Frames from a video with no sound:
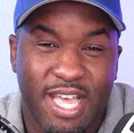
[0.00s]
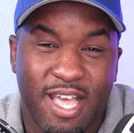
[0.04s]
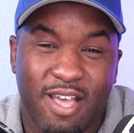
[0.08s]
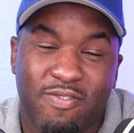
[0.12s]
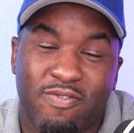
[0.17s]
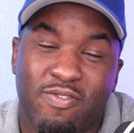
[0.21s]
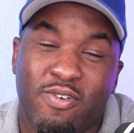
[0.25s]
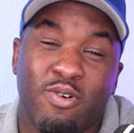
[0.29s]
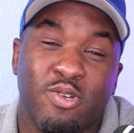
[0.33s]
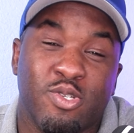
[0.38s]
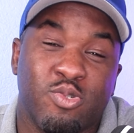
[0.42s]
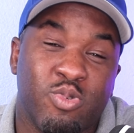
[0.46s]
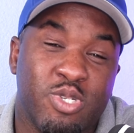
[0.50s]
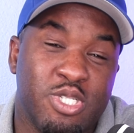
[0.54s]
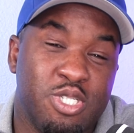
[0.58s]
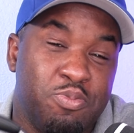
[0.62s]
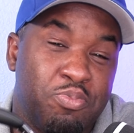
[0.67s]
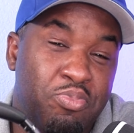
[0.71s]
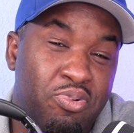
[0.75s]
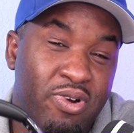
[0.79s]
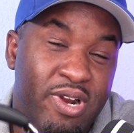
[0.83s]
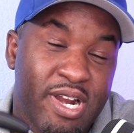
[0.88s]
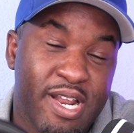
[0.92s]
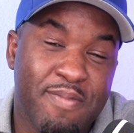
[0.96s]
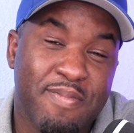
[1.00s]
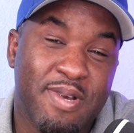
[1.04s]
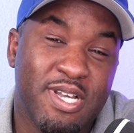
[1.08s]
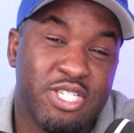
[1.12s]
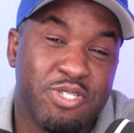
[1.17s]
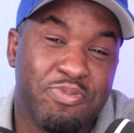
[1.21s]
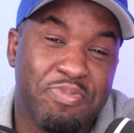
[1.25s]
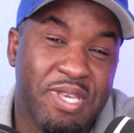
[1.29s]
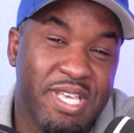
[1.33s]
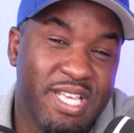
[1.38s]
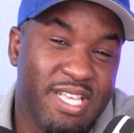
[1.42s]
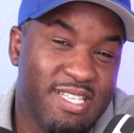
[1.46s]
headphones, which pretty
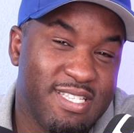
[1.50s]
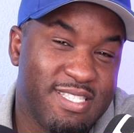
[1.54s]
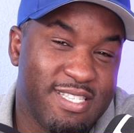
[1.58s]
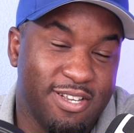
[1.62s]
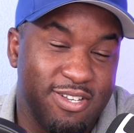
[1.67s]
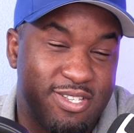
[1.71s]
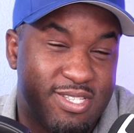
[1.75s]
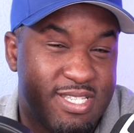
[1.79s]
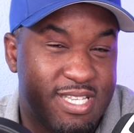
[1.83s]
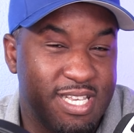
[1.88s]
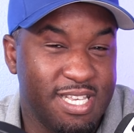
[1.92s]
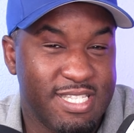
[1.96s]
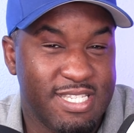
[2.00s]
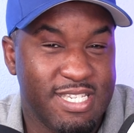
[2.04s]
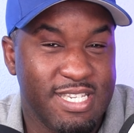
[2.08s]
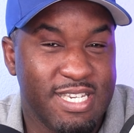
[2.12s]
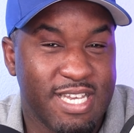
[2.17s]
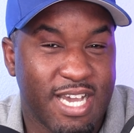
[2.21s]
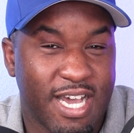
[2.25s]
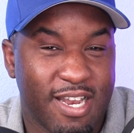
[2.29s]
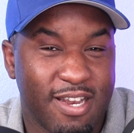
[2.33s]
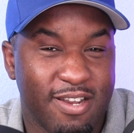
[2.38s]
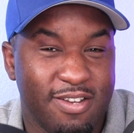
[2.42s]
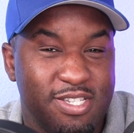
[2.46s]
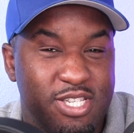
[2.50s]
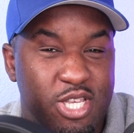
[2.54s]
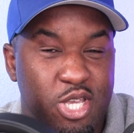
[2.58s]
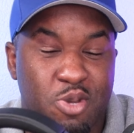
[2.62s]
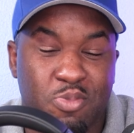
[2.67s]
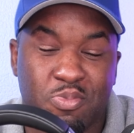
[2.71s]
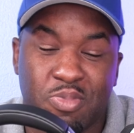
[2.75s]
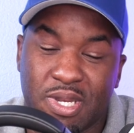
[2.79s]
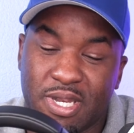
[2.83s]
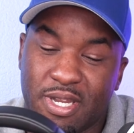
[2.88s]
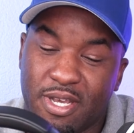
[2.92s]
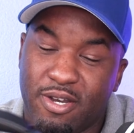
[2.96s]
much means they're $60
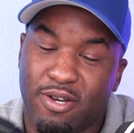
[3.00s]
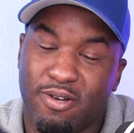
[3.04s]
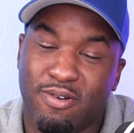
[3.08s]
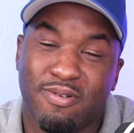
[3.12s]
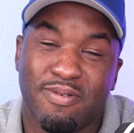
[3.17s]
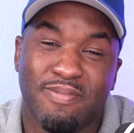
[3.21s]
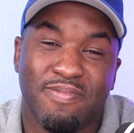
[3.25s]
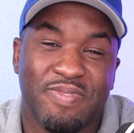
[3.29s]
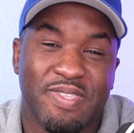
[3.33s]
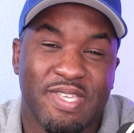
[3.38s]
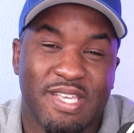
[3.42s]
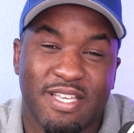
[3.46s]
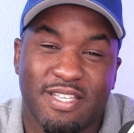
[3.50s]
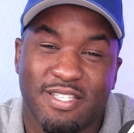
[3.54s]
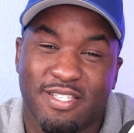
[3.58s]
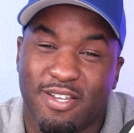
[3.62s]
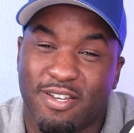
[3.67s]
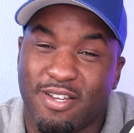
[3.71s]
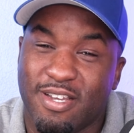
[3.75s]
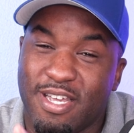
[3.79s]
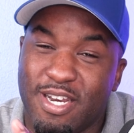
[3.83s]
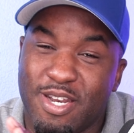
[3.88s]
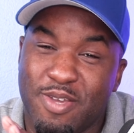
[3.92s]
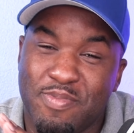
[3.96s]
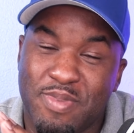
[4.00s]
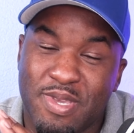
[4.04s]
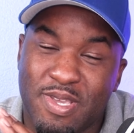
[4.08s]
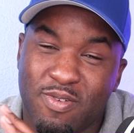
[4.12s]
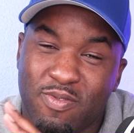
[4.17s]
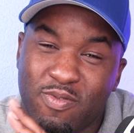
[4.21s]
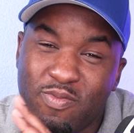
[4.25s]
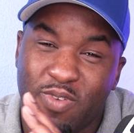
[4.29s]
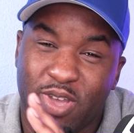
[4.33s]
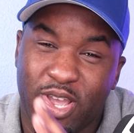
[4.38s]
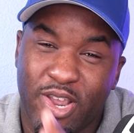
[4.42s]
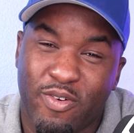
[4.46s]
and below. So they're going to be
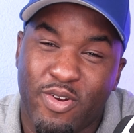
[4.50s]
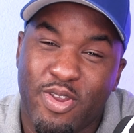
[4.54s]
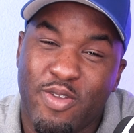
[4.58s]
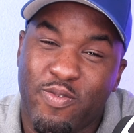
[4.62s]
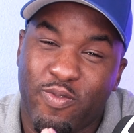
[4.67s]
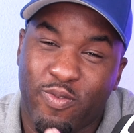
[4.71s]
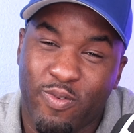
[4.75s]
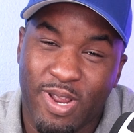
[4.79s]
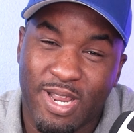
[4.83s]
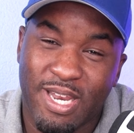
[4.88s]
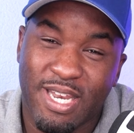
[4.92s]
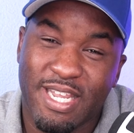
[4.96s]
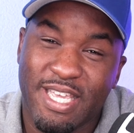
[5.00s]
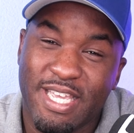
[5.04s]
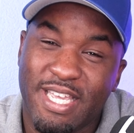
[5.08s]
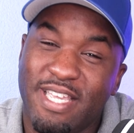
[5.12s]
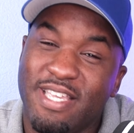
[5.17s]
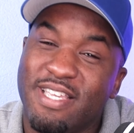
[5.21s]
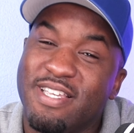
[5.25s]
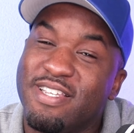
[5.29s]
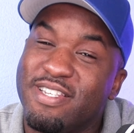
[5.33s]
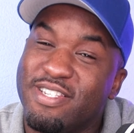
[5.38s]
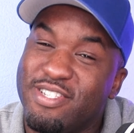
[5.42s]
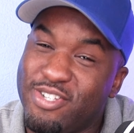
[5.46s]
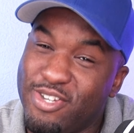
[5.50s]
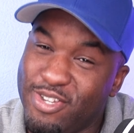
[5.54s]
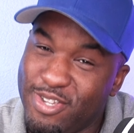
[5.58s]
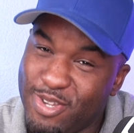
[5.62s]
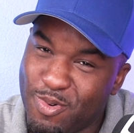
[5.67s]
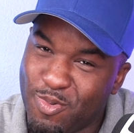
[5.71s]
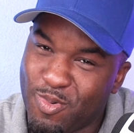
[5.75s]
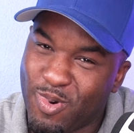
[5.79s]
very friendly to your